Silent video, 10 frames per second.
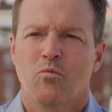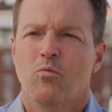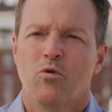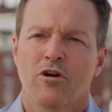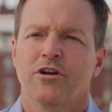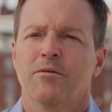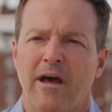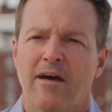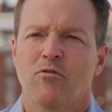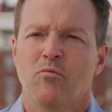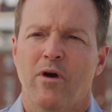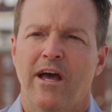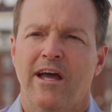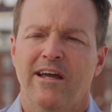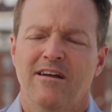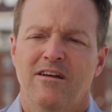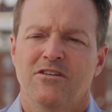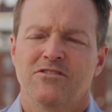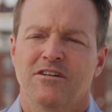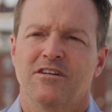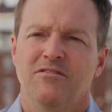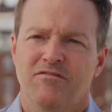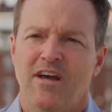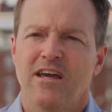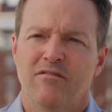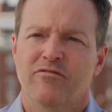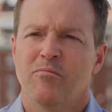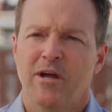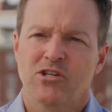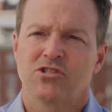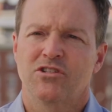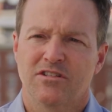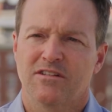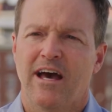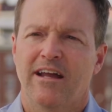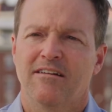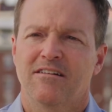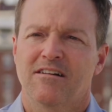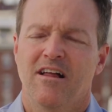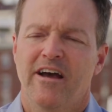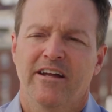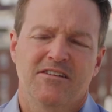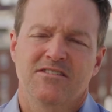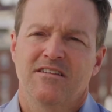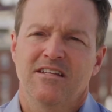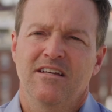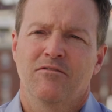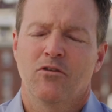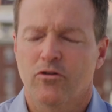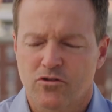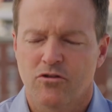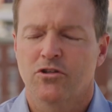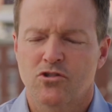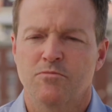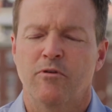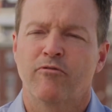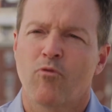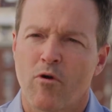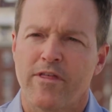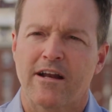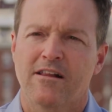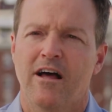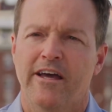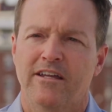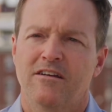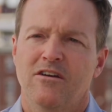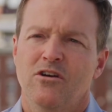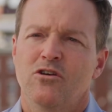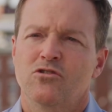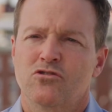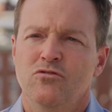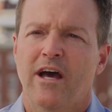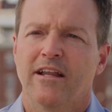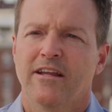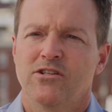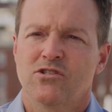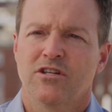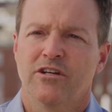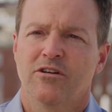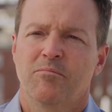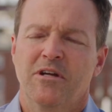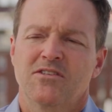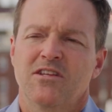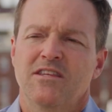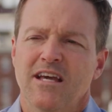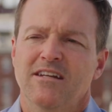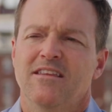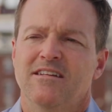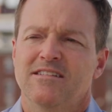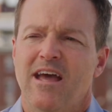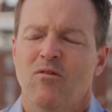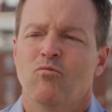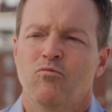we're going to have a way to convey information to that client, for that client to that legislator. Because at the end of the day,